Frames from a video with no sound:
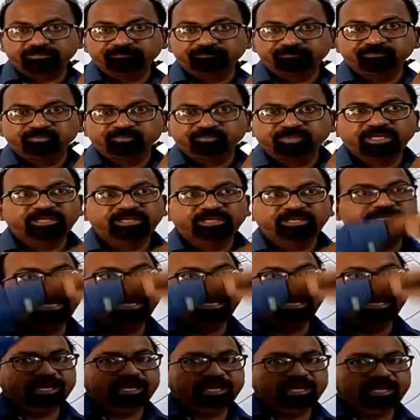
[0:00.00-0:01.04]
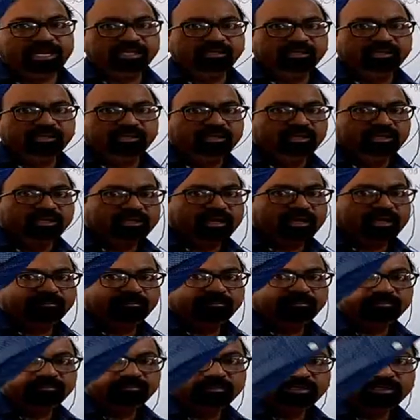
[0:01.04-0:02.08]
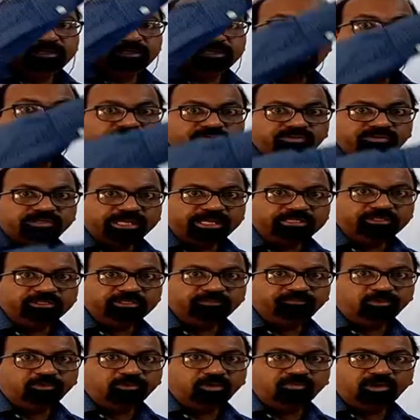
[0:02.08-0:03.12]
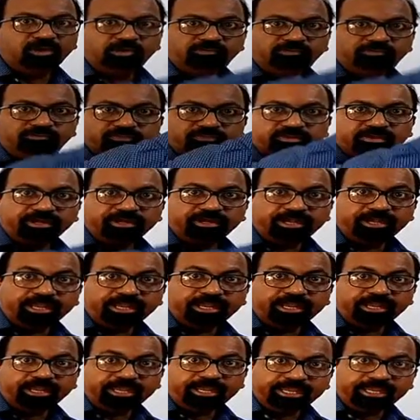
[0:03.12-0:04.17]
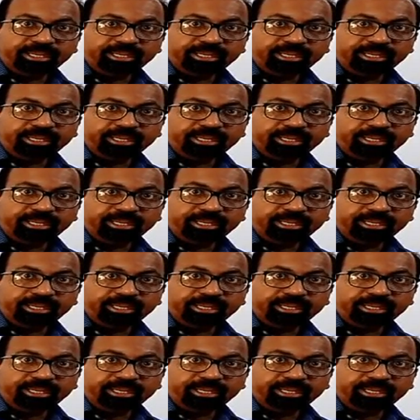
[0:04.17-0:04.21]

they come down in the form of rain.